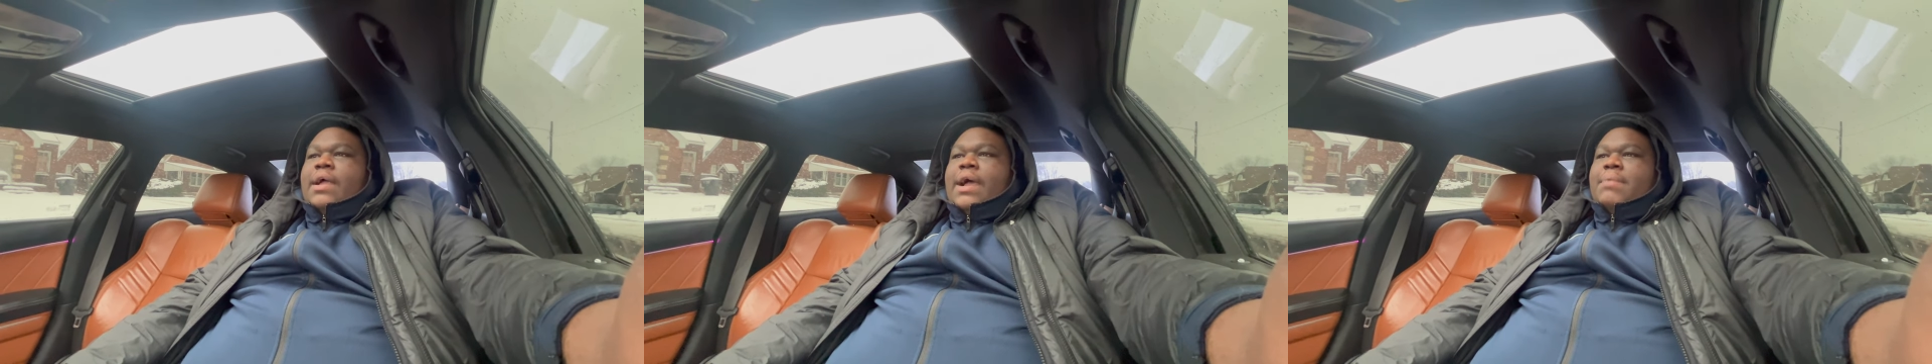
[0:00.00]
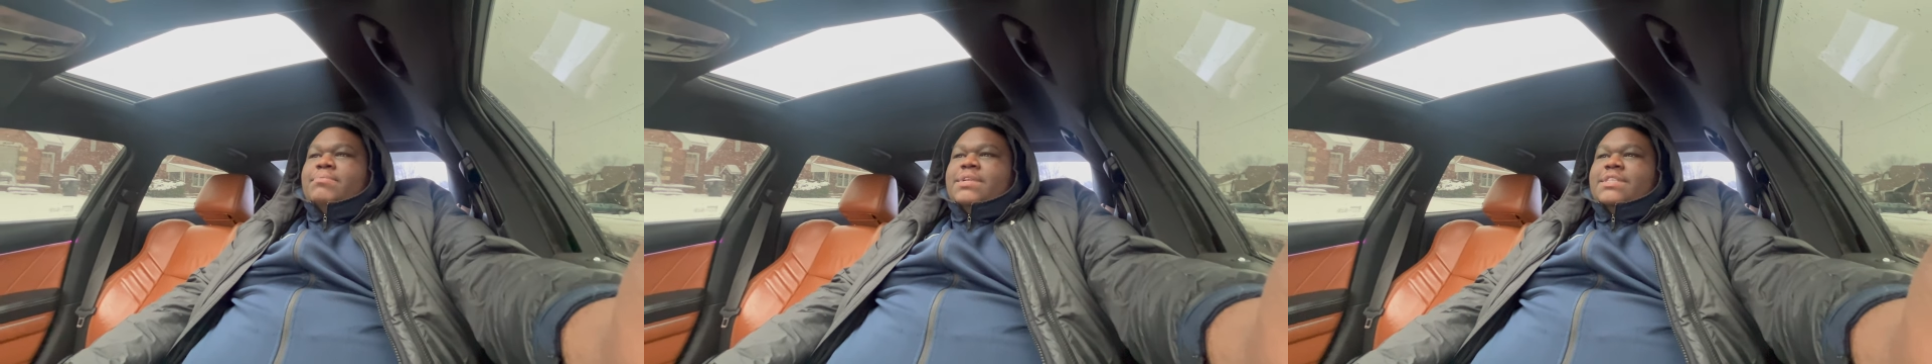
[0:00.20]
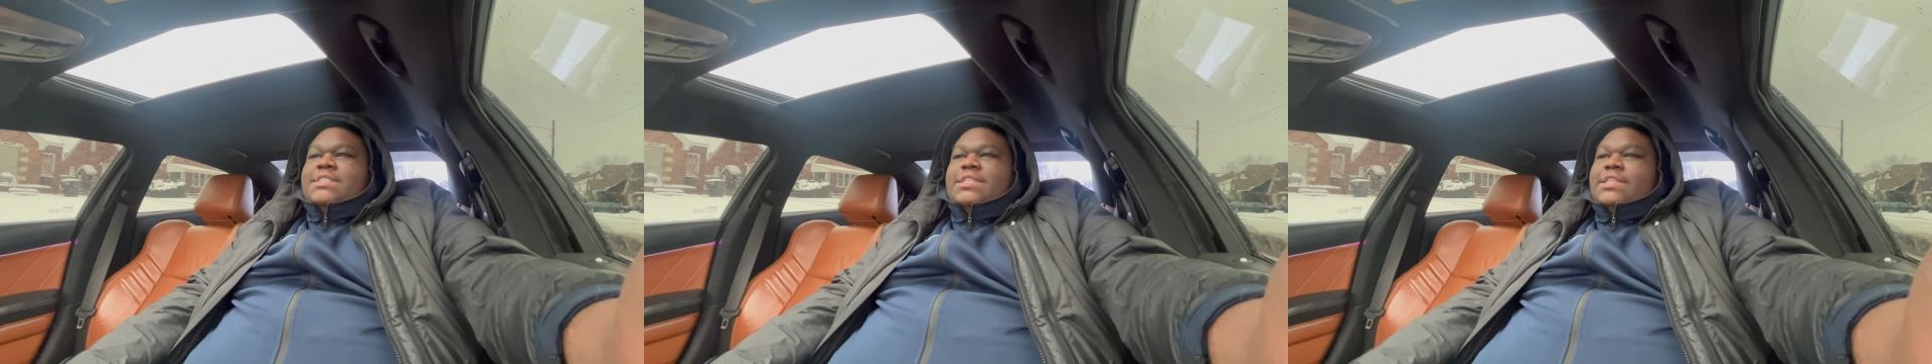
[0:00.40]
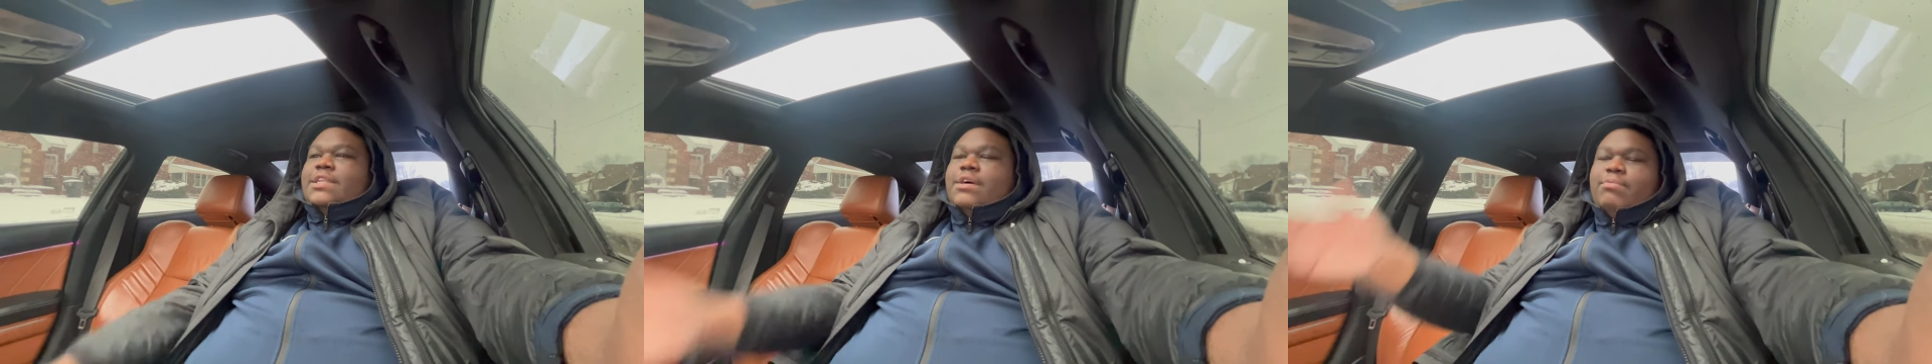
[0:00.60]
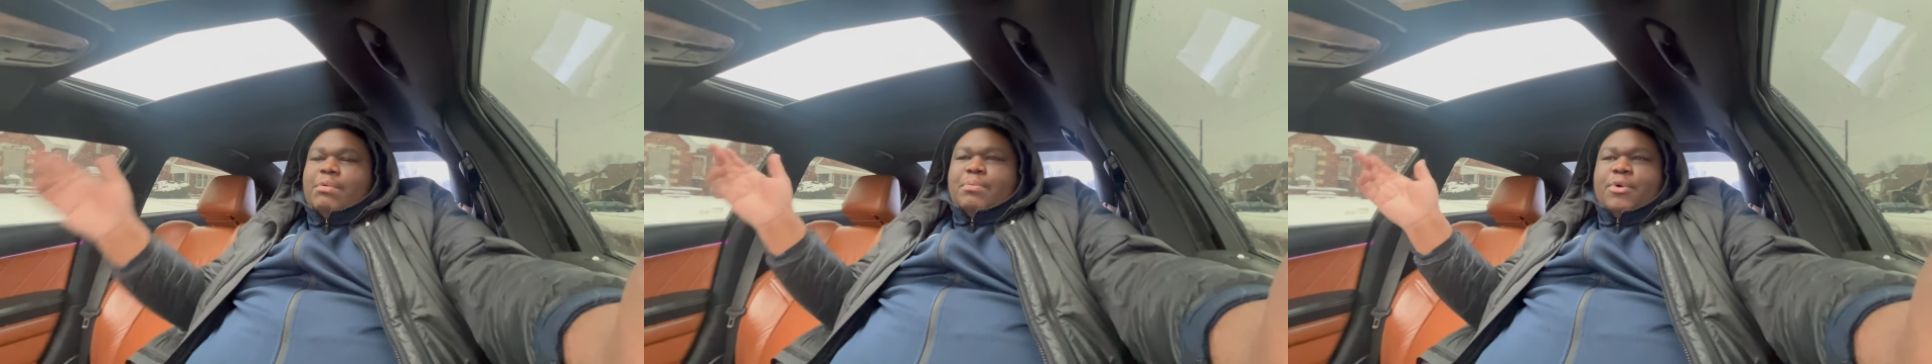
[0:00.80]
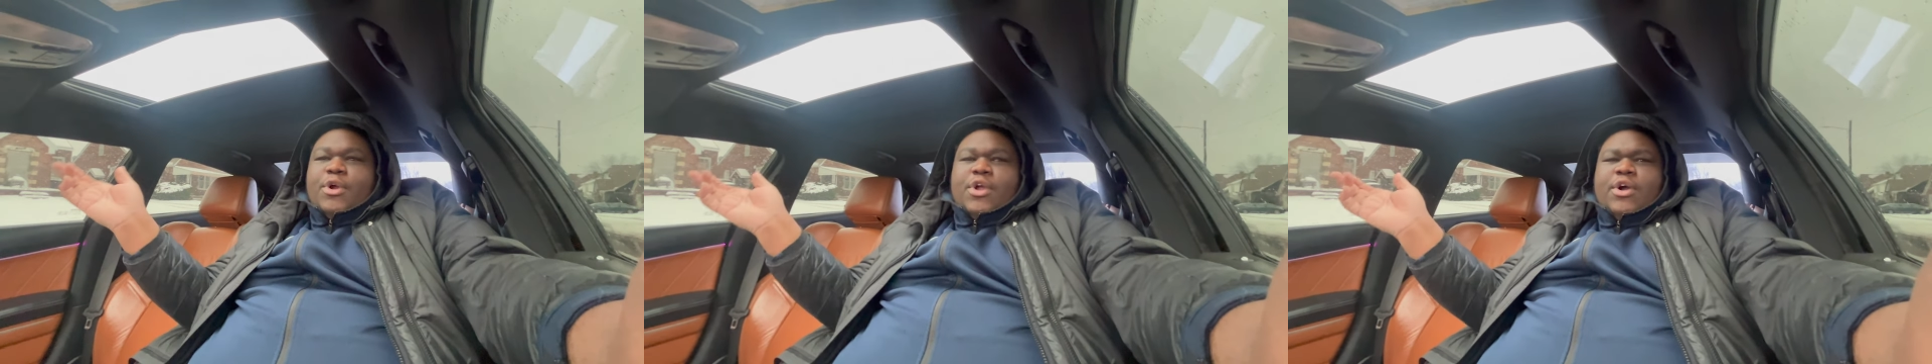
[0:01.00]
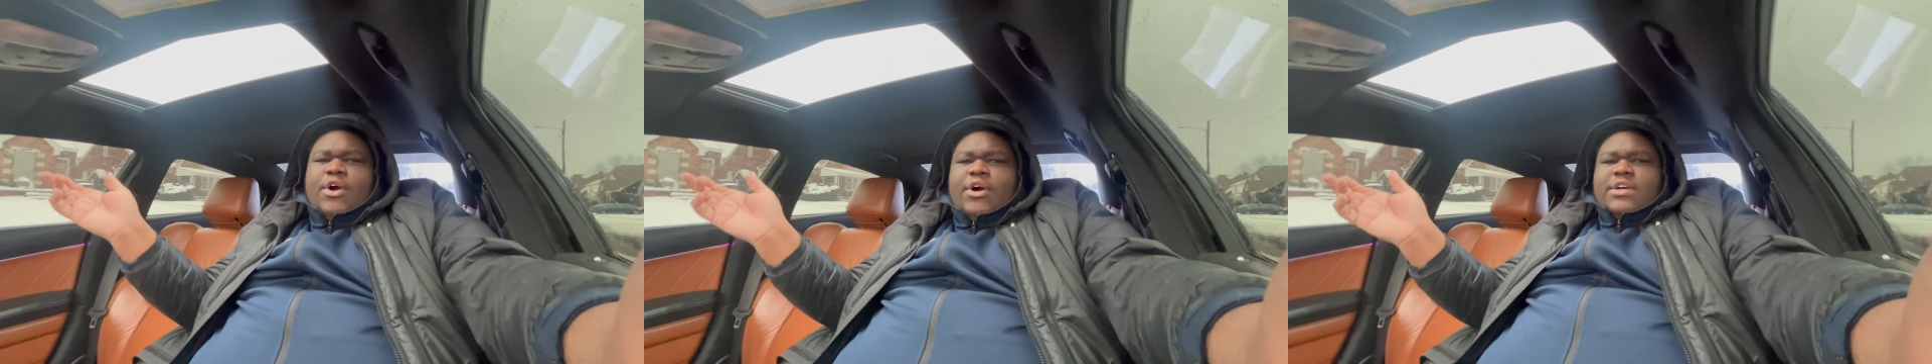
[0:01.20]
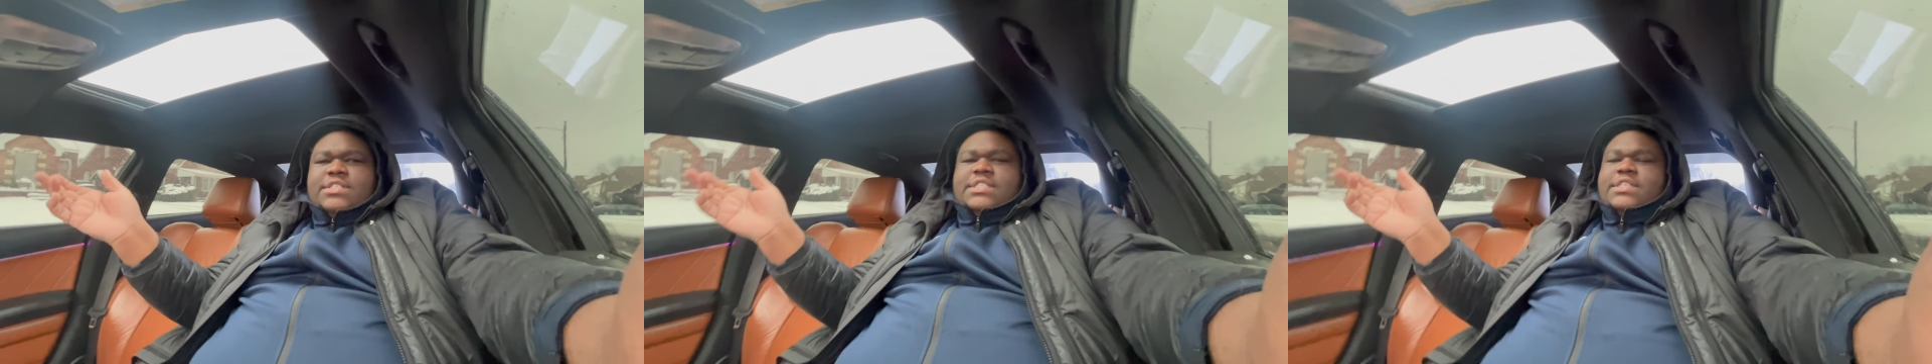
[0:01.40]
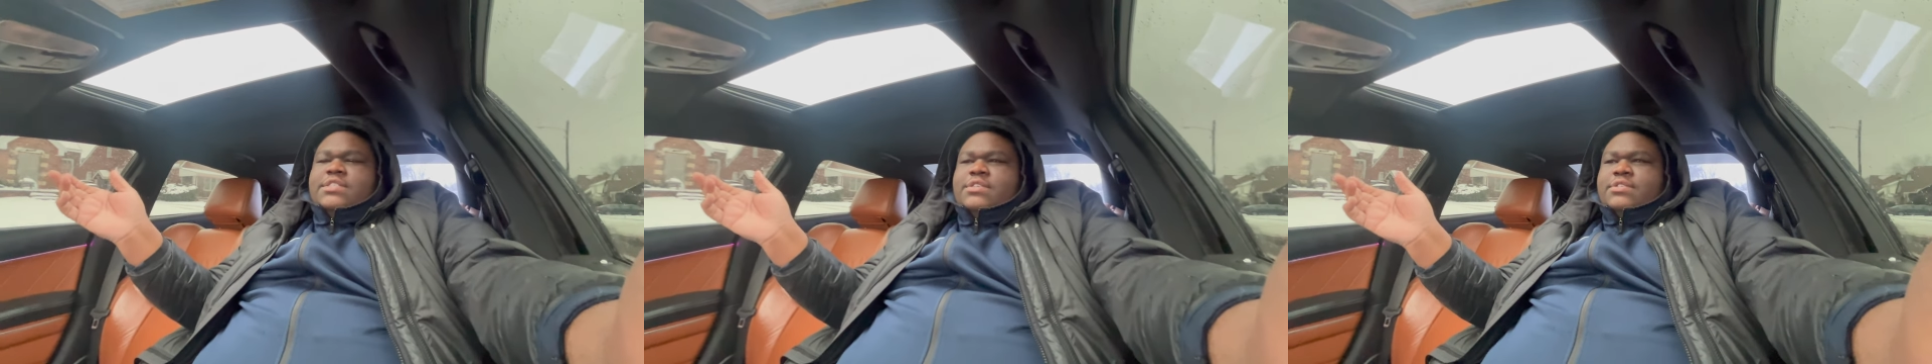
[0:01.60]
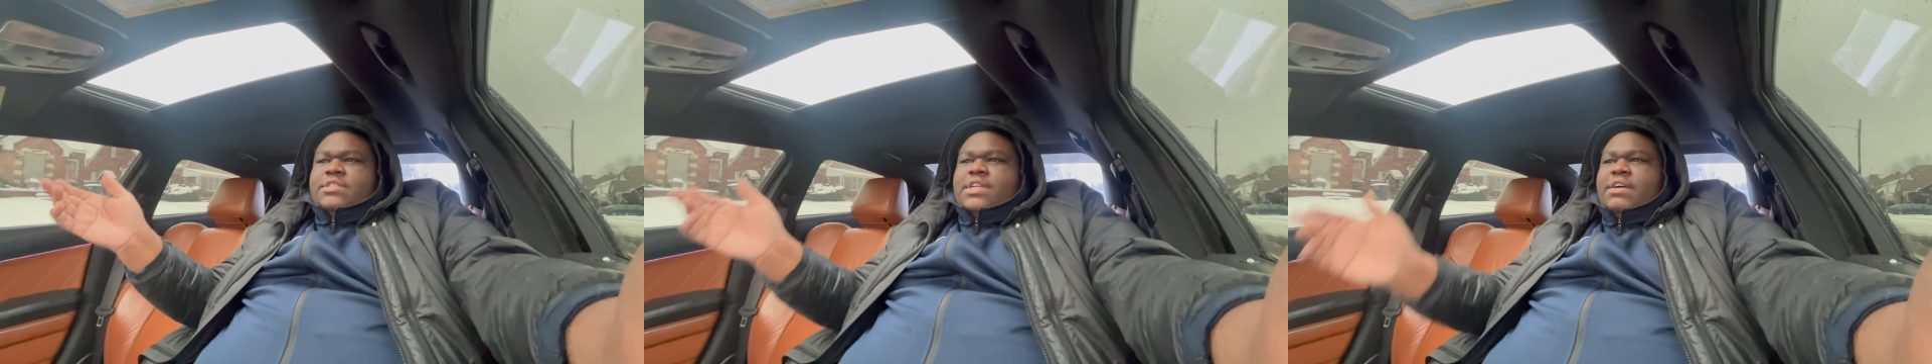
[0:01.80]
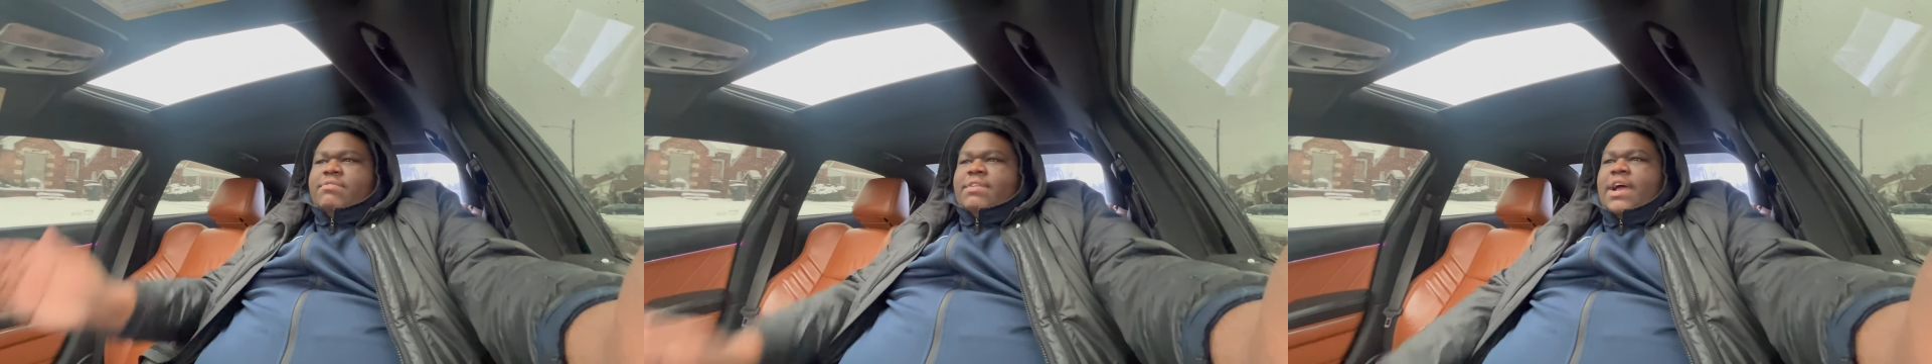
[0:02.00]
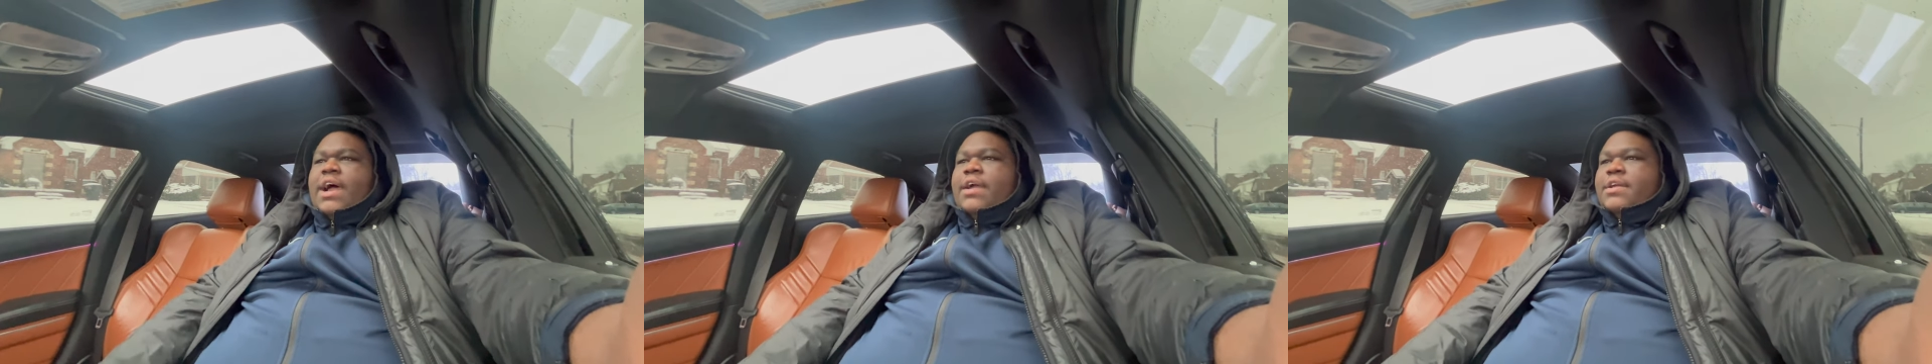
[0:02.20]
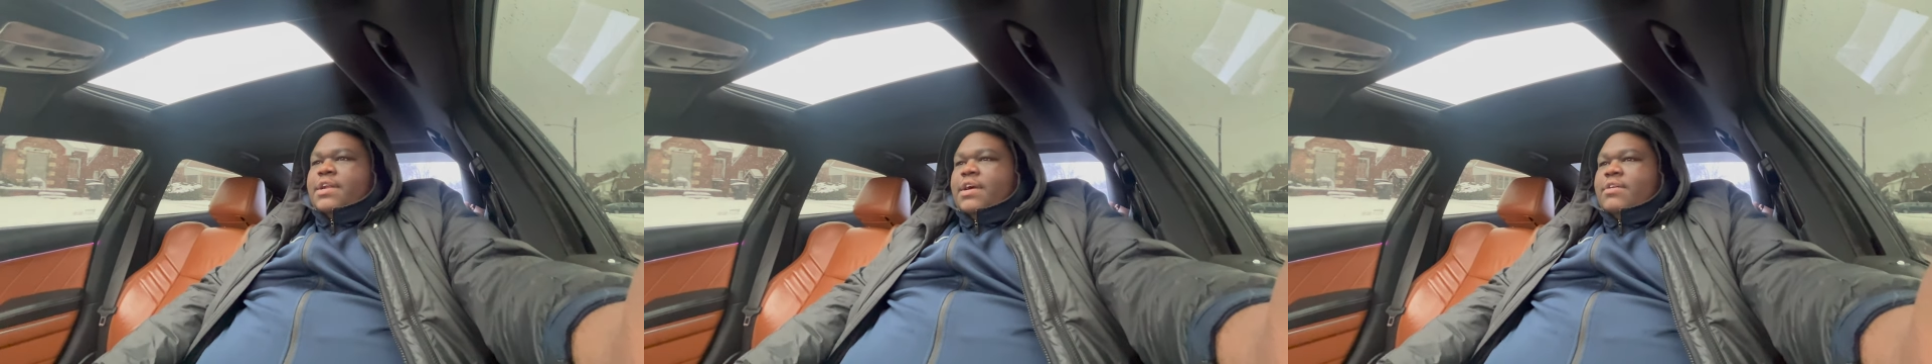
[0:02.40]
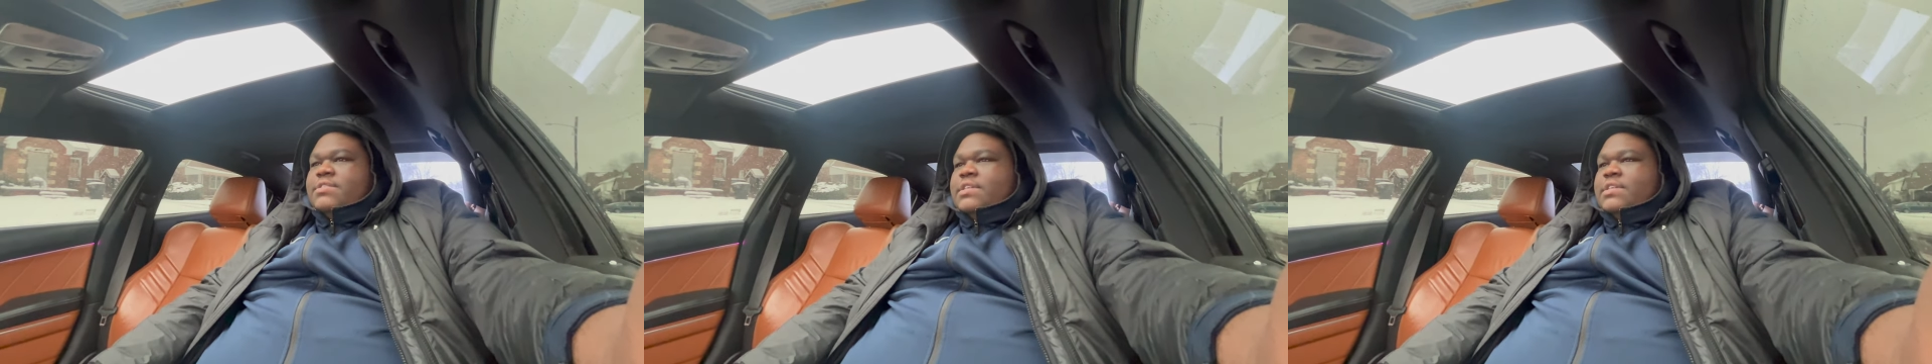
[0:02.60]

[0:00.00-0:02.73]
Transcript: I'm just a little bit more cautious or stuff now, you know?